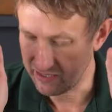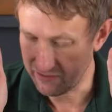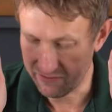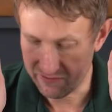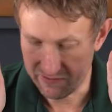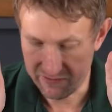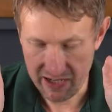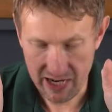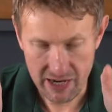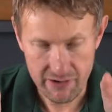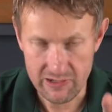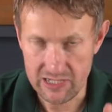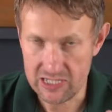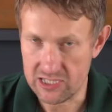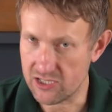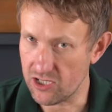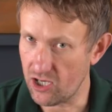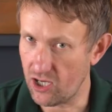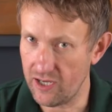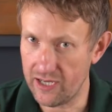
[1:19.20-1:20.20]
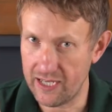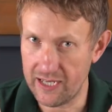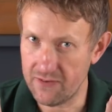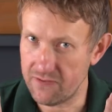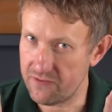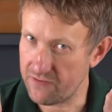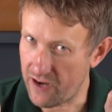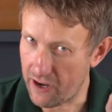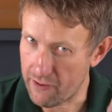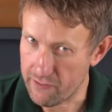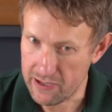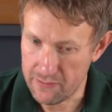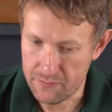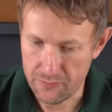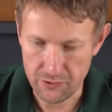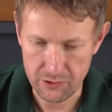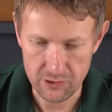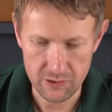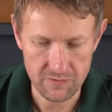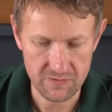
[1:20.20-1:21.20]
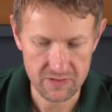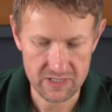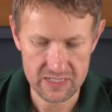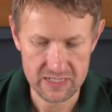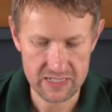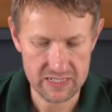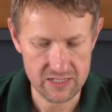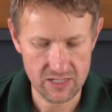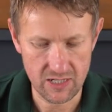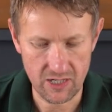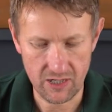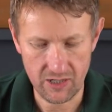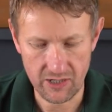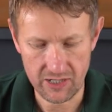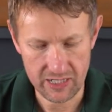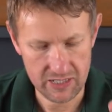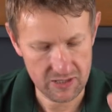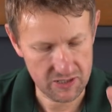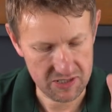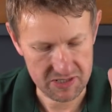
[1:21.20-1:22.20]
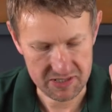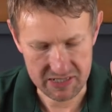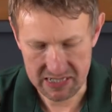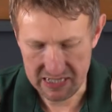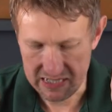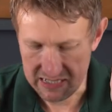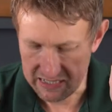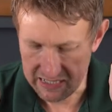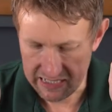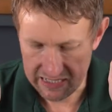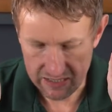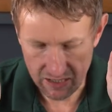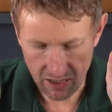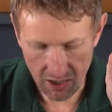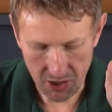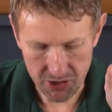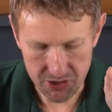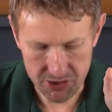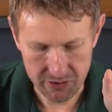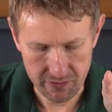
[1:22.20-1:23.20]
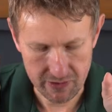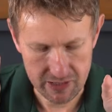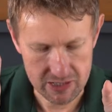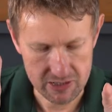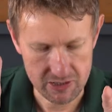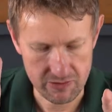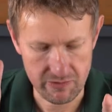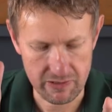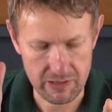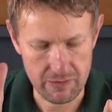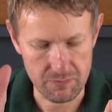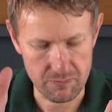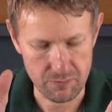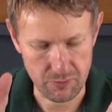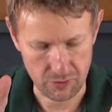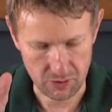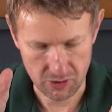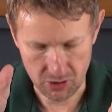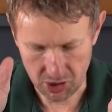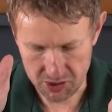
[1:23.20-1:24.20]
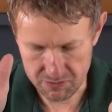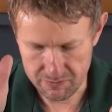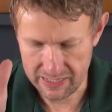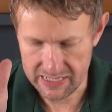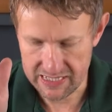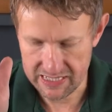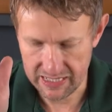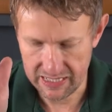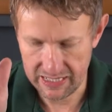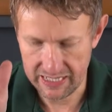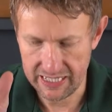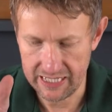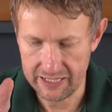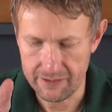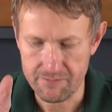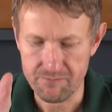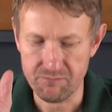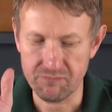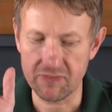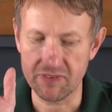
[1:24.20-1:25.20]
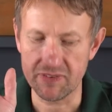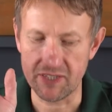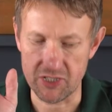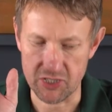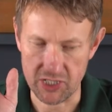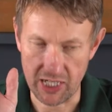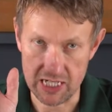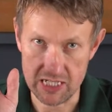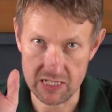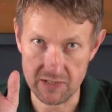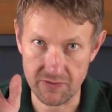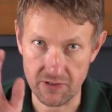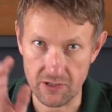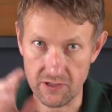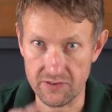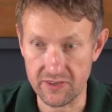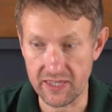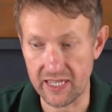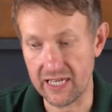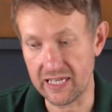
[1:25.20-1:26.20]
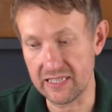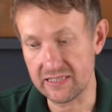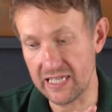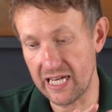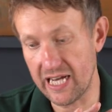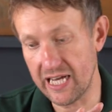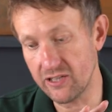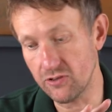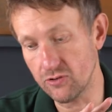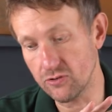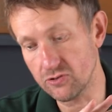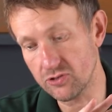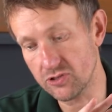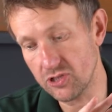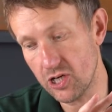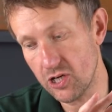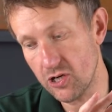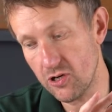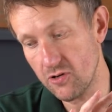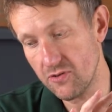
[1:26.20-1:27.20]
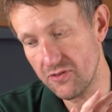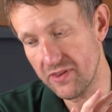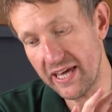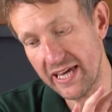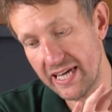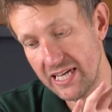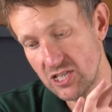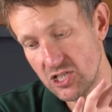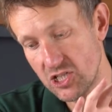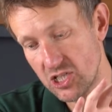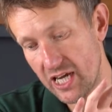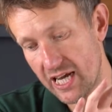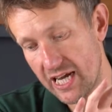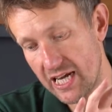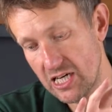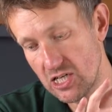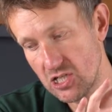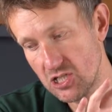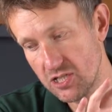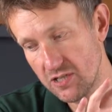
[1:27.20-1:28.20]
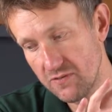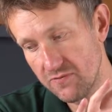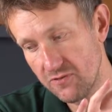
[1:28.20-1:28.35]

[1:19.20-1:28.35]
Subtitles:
very solid, very proven design that didn't need a lot doing to it, but cosmetically they changed a few things, and also they changed a